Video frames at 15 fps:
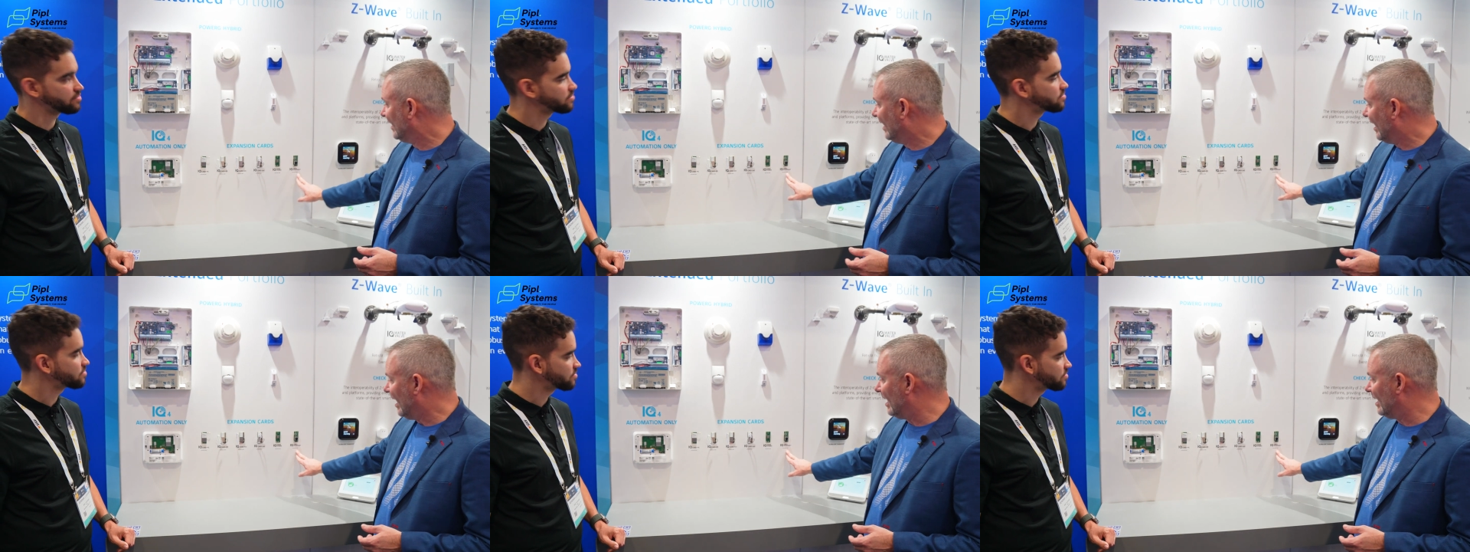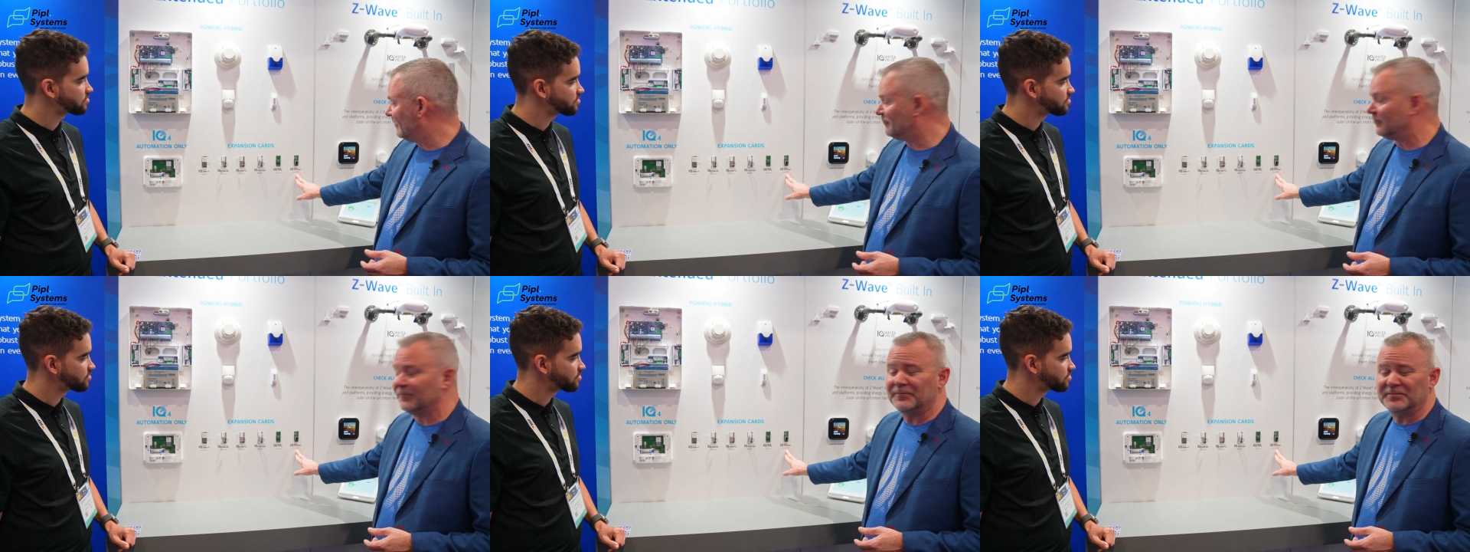Speaker 1: and if
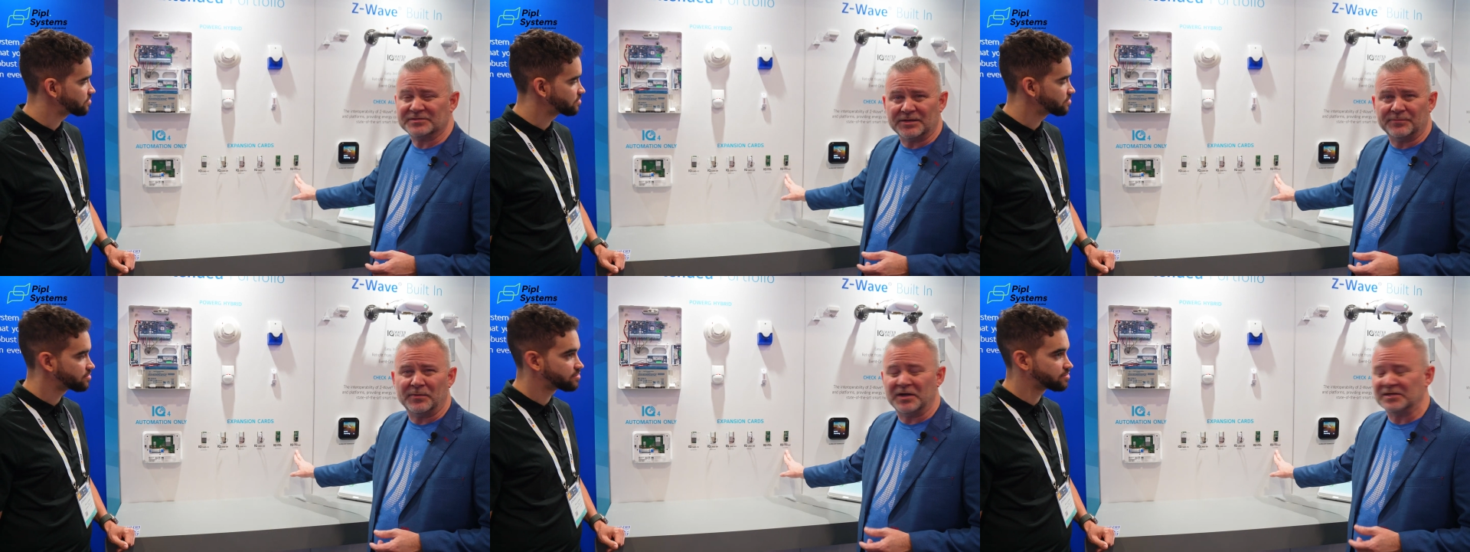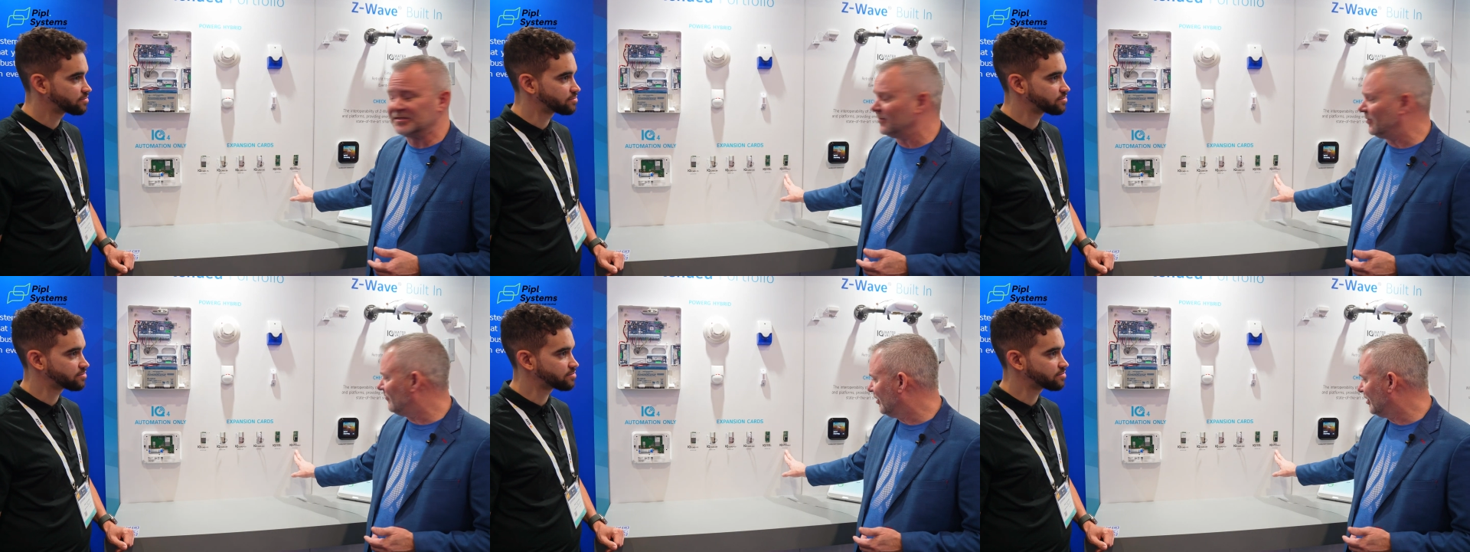some, uh,
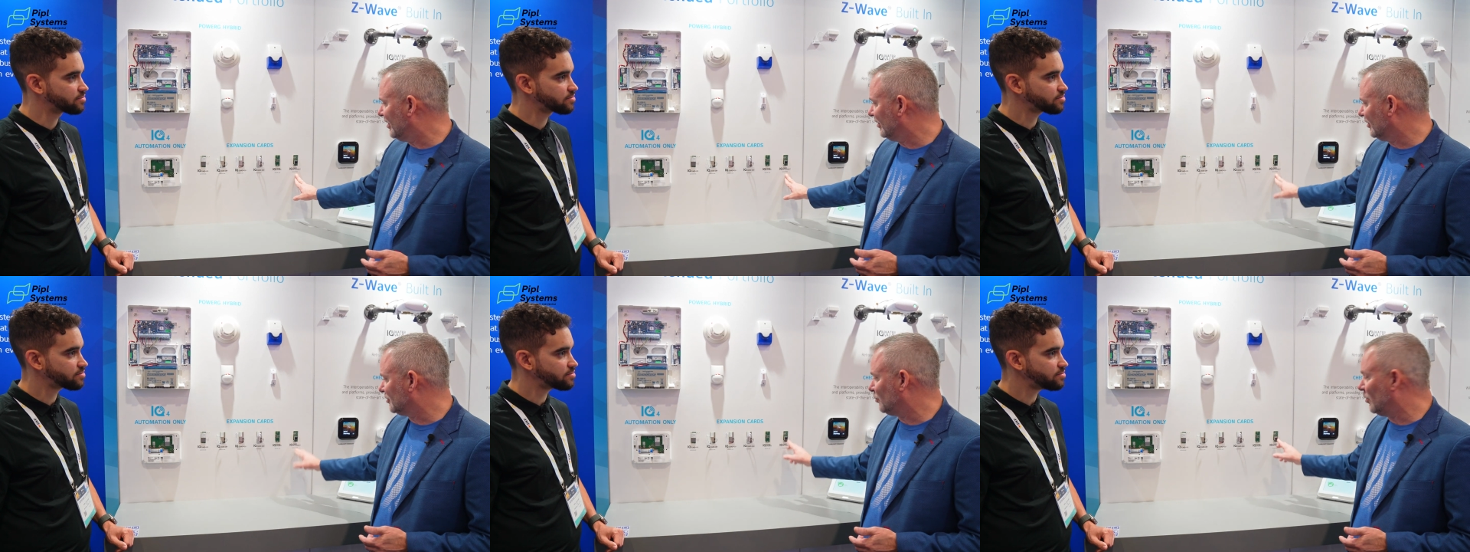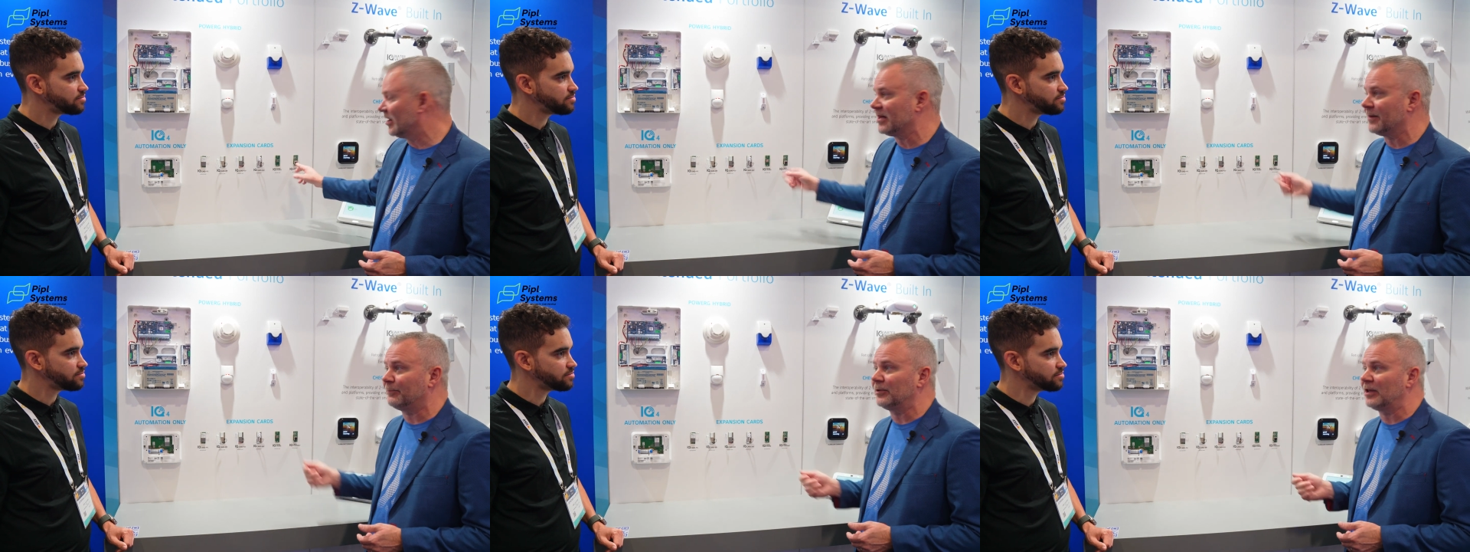some of our dealers wanted
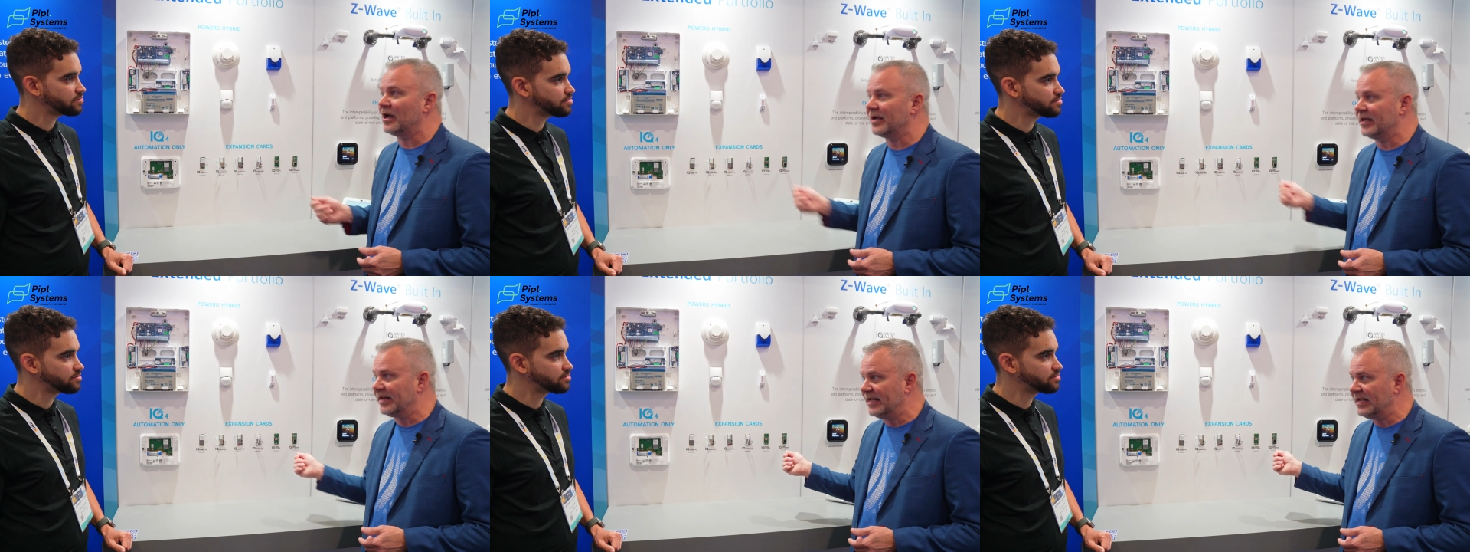to plug in